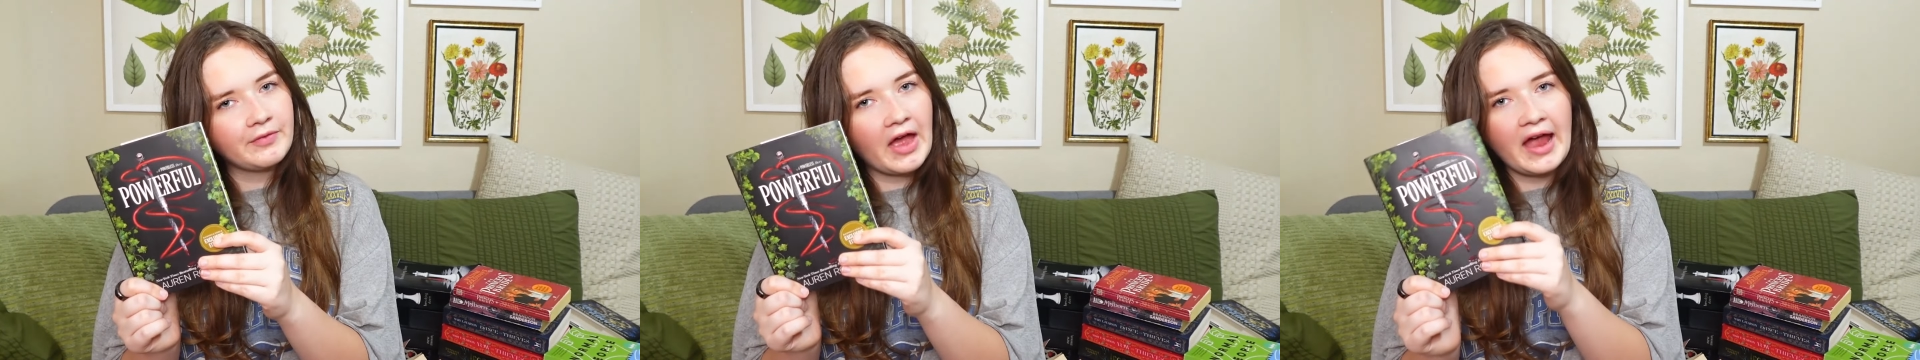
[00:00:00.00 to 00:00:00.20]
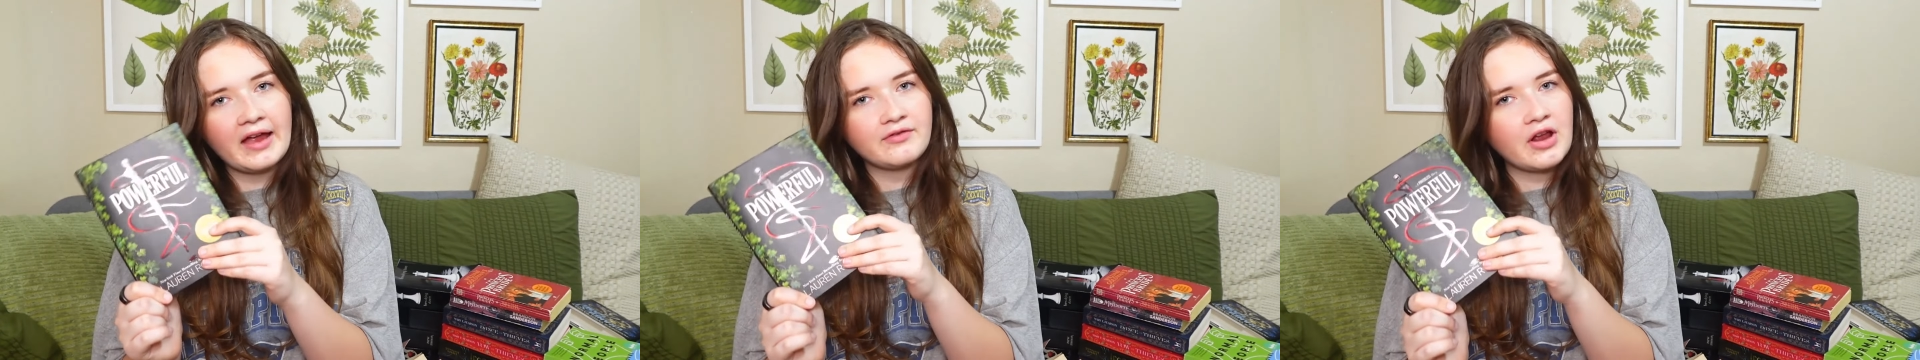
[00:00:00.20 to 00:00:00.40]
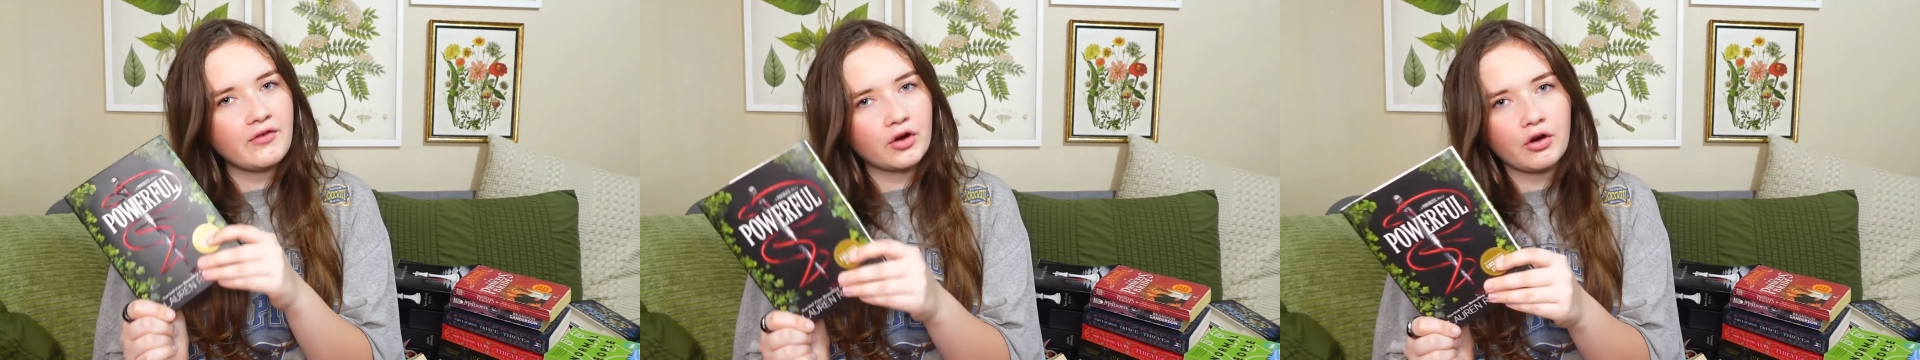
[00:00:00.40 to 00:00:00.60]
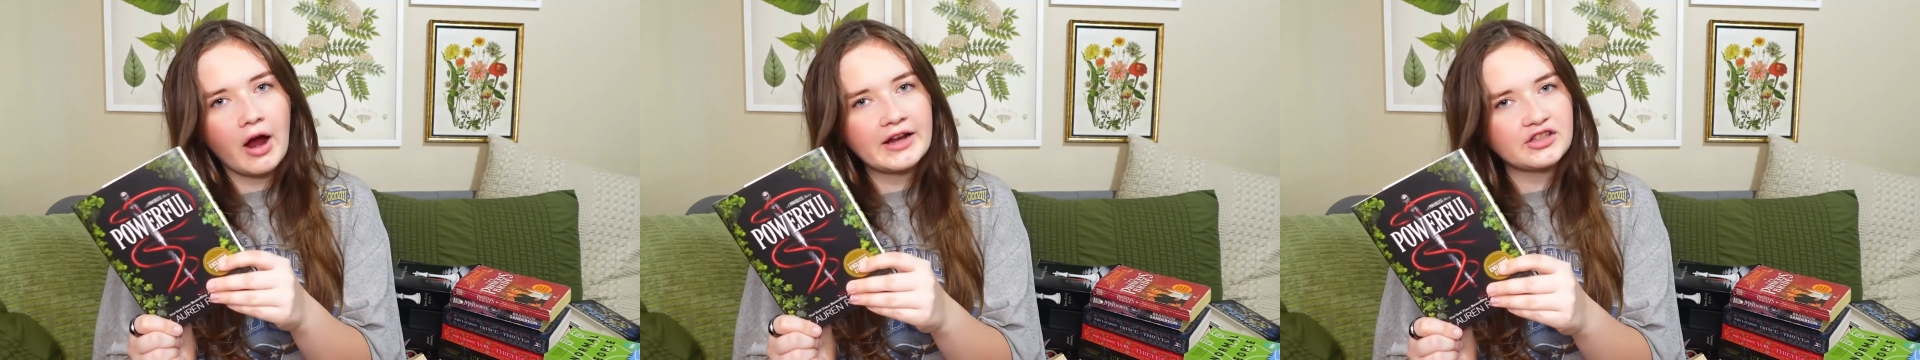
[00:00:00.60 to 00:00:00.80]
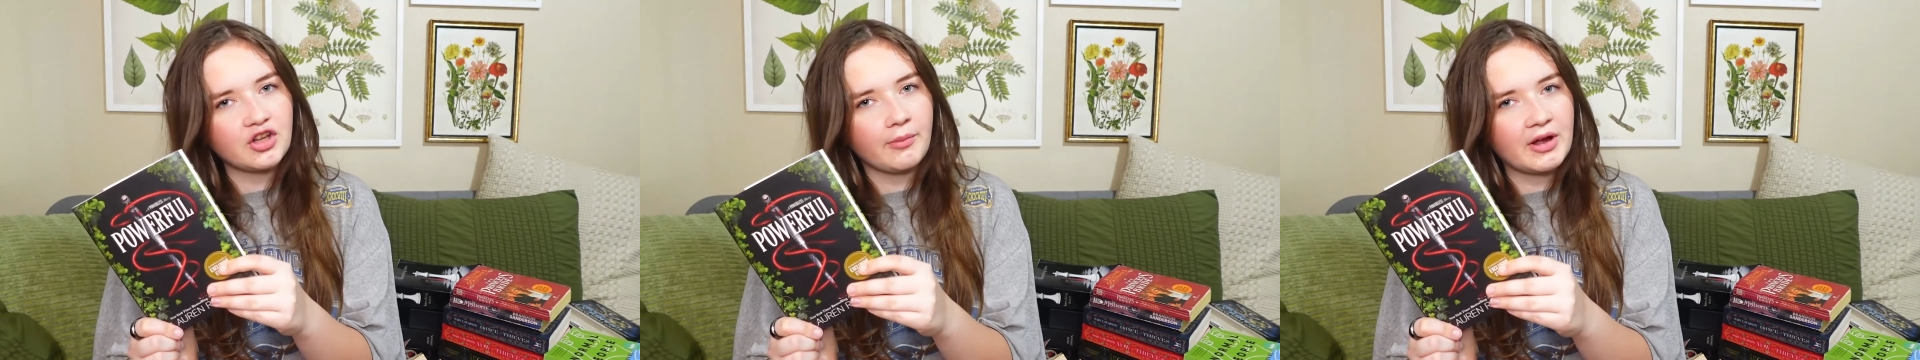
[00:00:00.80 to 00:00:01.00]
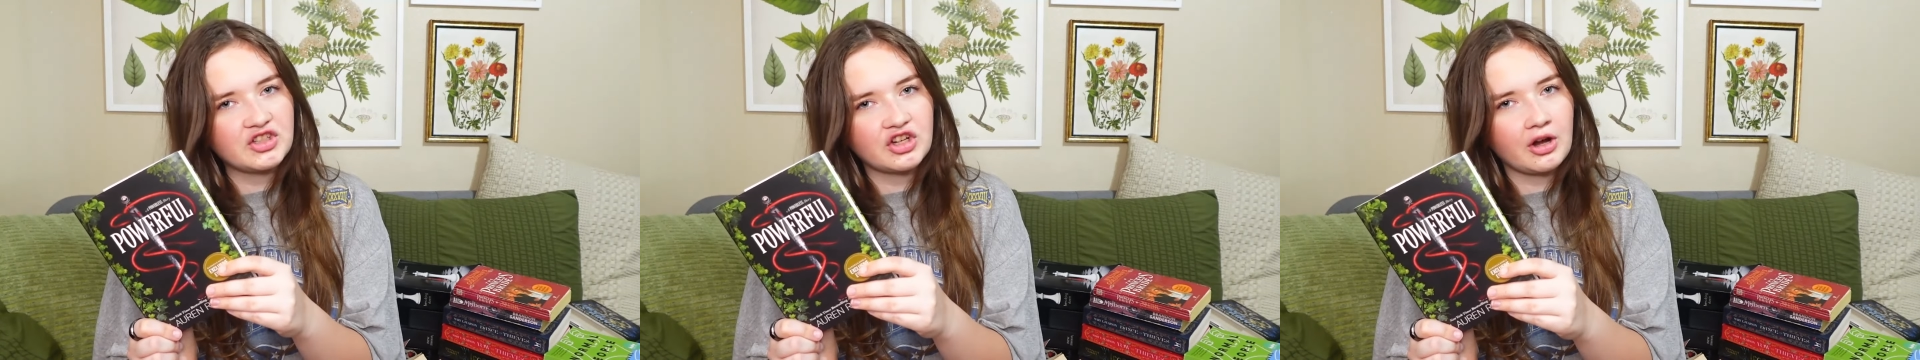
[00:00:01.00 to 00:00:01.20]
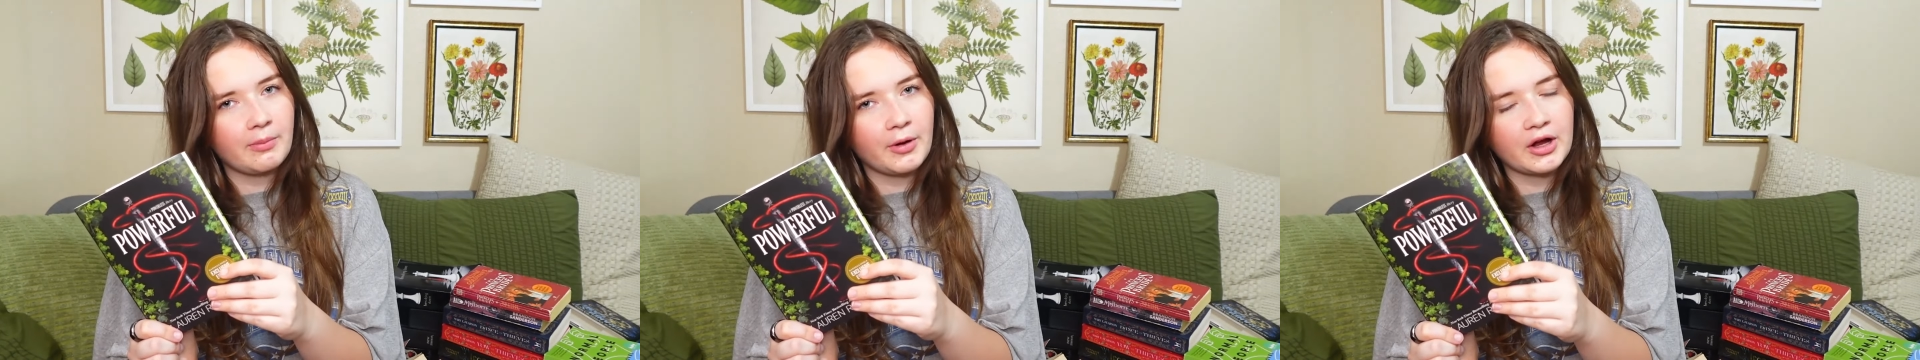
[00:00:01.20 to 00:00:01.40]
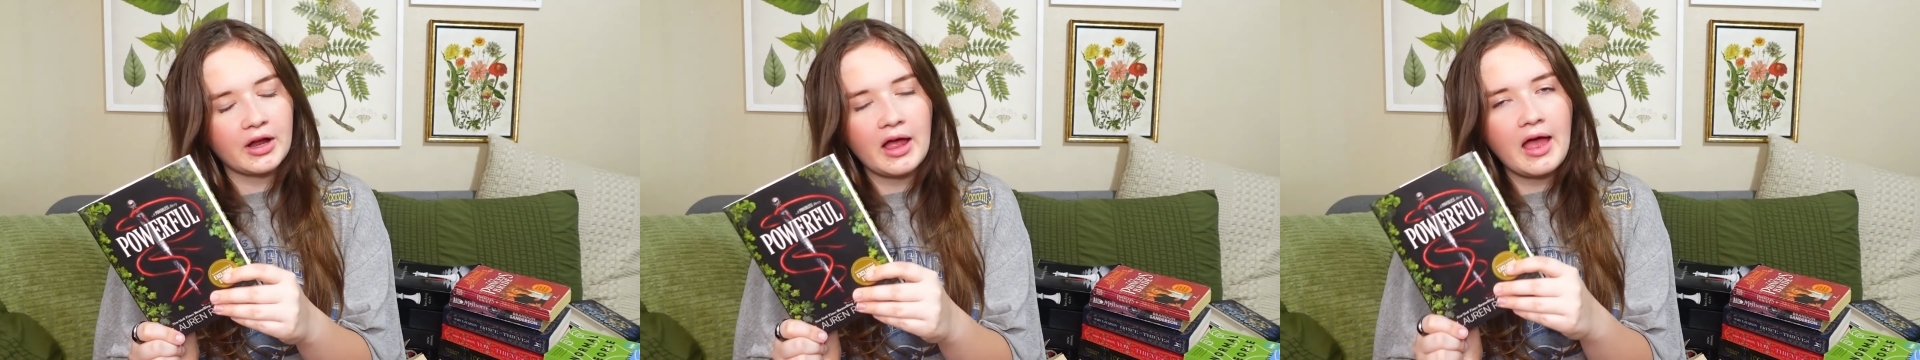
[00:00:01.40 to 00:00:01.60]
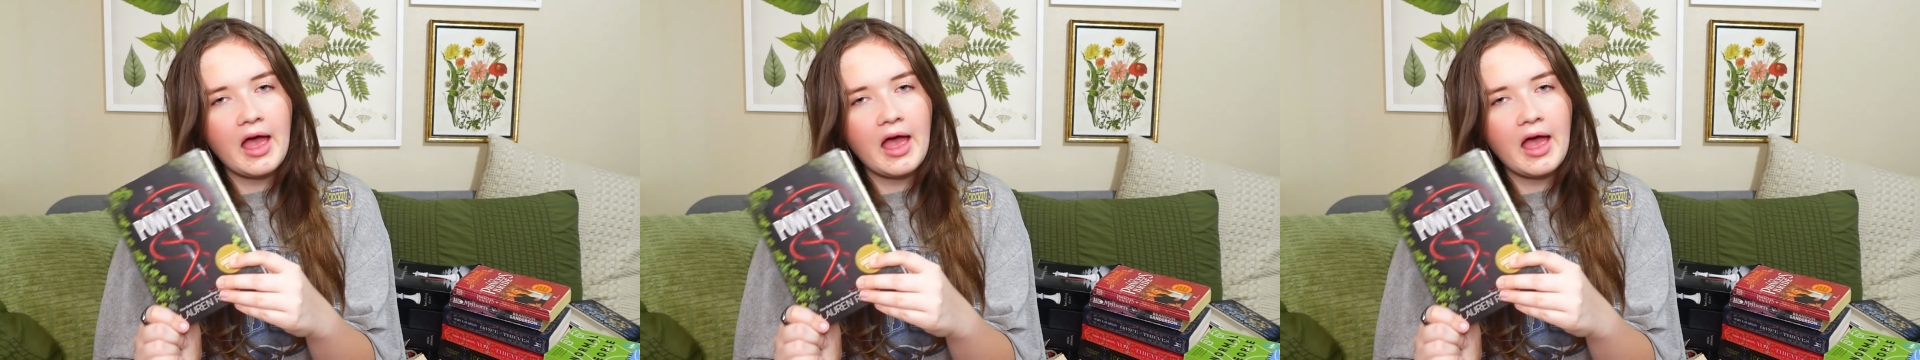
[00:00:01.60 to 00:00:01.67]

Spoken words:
I have never cried so much in a book